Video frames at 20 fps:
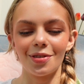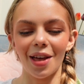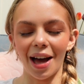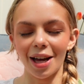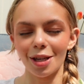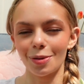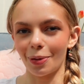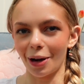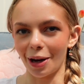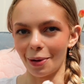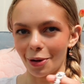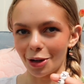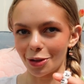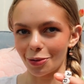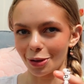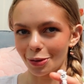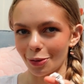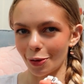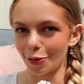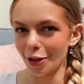that is pretty much
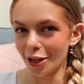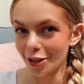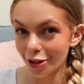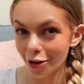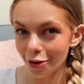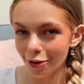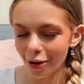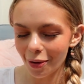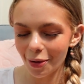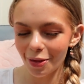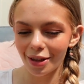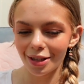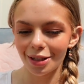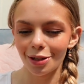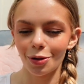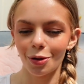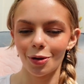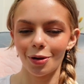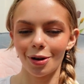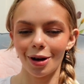what Swifties do now on this
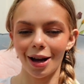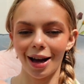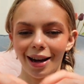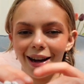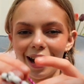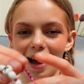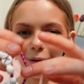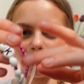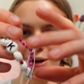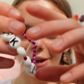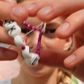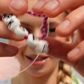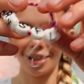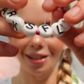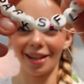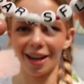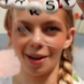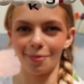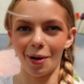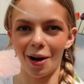tour, and I wanted to
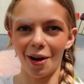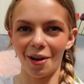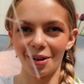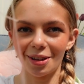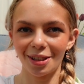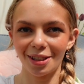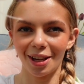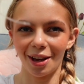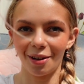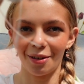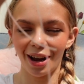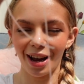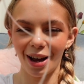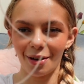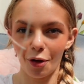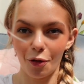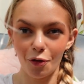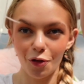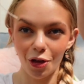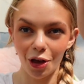take part, so I have
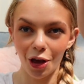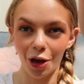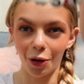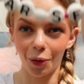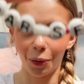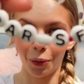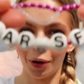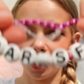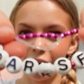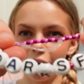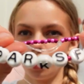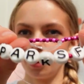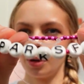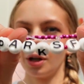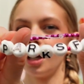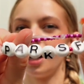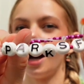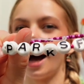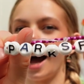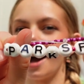a
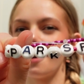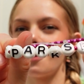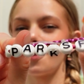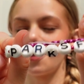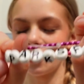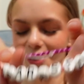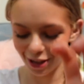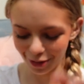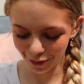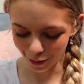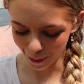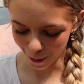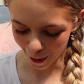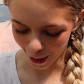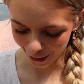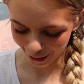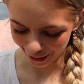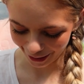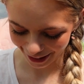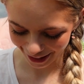few different
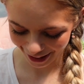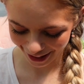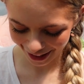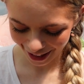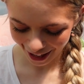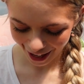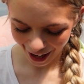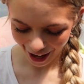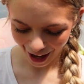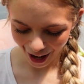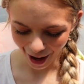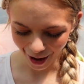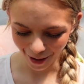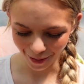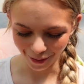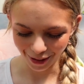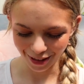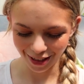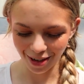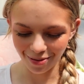ones,
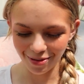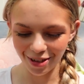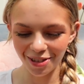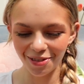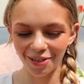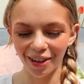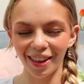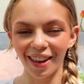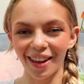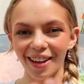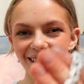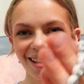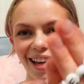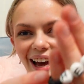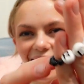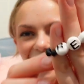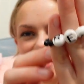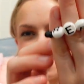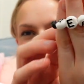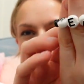which I'm just really
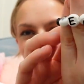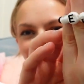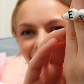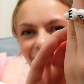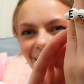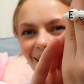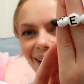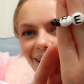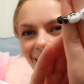excited about.